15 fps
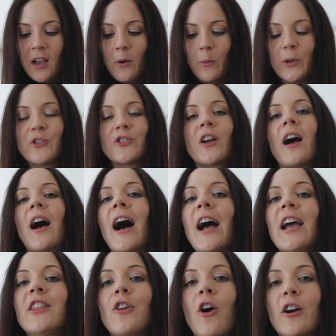which
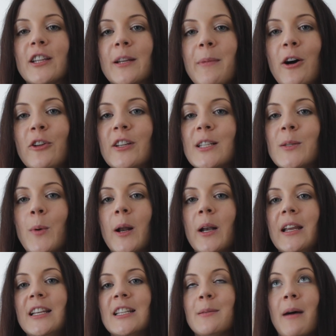I talked about, this
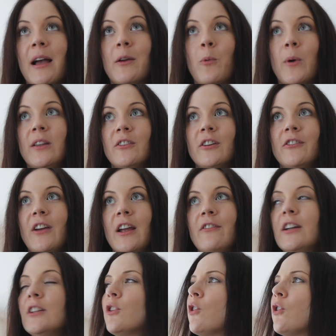one is my winter favorite,